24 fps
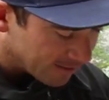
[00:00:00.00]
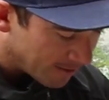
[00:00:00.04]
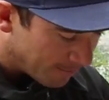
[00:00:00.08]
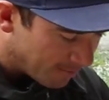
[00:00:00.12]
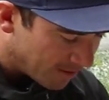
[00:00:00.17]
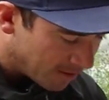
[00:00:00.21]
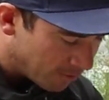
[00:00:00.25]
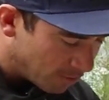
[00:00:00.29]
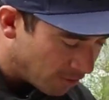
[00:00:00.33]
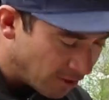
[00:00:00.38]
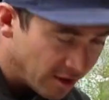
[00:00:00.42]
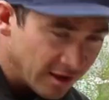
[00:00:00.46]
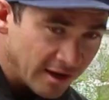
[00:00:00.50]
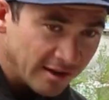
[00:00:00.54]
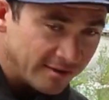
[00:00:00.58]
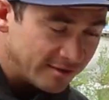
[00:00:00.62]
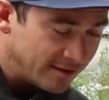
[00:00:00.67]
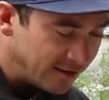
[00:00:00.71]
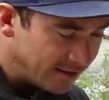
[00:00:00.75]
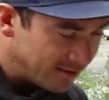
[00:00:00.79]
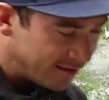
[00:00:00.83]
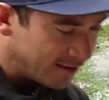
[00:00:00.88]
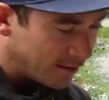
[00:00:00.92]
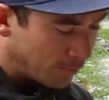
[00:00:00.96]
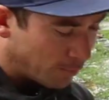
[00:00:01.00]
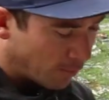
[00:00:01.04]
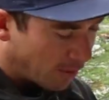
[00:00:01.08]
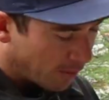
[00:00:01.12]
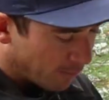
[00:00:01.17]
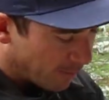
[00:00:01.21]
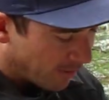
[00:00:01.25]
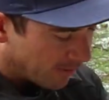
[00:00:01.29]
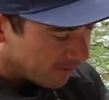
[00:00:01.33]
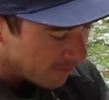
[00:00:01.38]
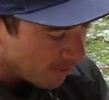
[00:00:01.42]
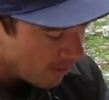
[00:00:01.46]
something really nice and easy to
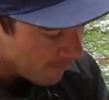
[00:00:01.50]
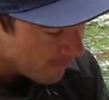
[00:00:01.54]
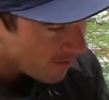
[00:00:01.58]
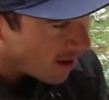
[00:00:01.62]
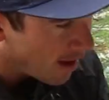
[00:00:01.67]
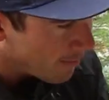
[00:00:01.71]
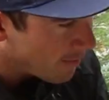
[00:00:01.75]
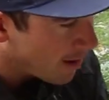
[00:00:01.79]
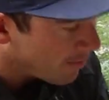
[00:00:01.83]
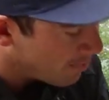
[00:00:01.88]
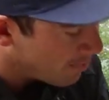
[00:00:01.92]
work with. So I've got my